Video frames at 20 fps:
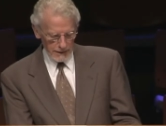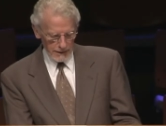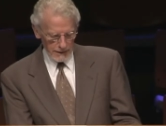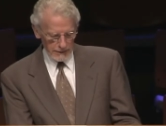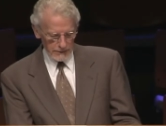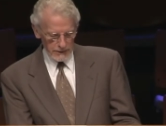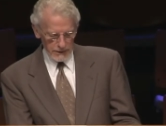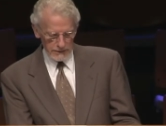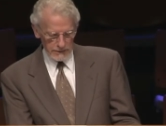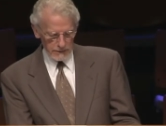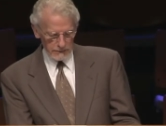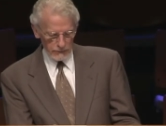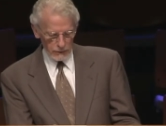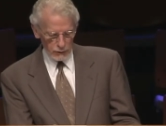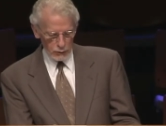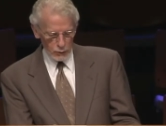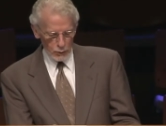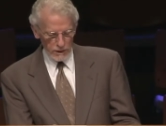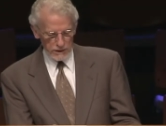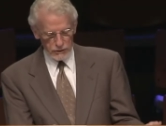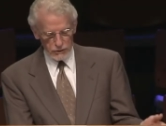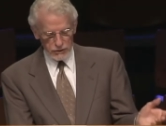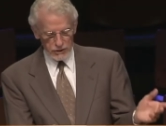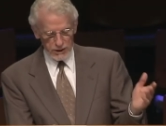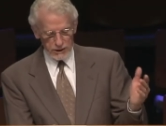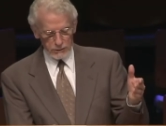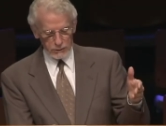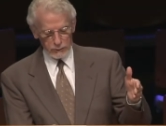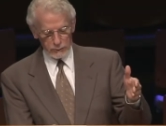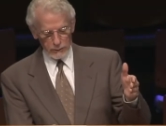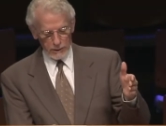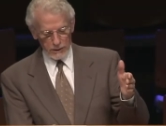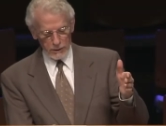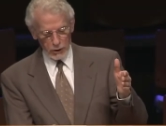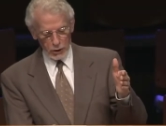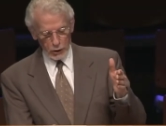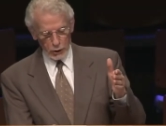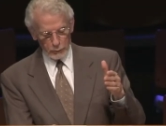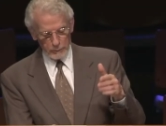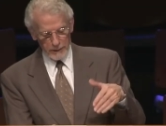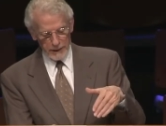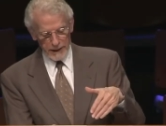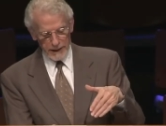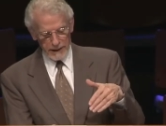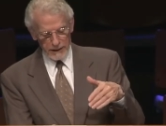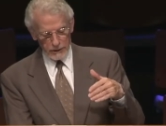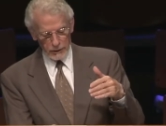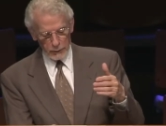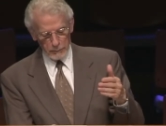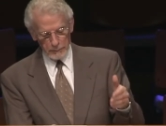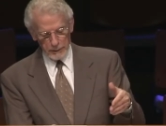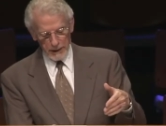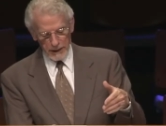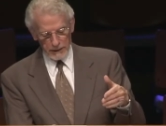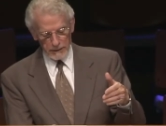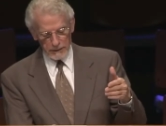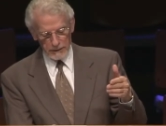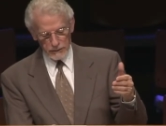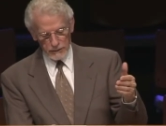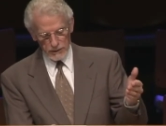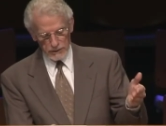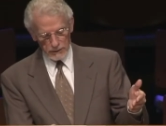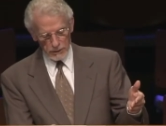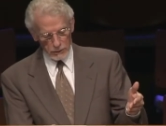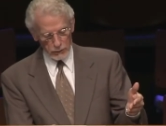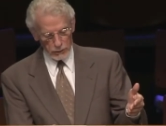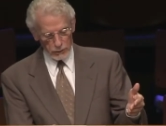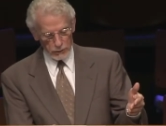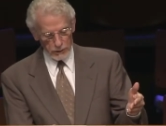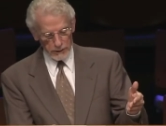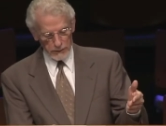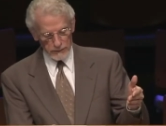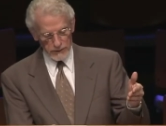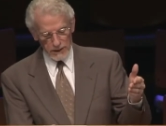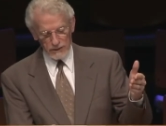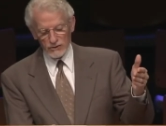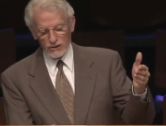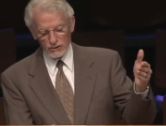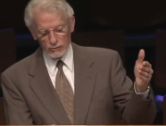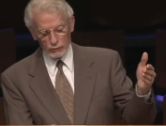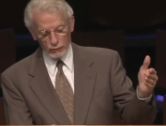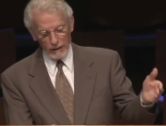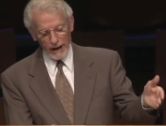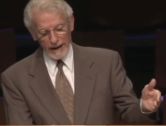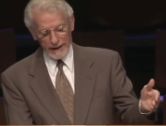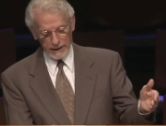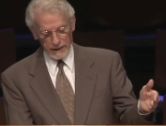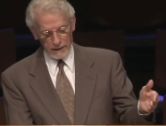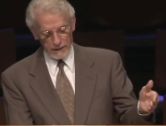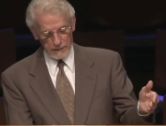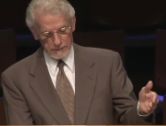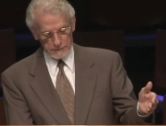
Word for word: he says in verse 1 Children, obey your parents in the Lord. This is right.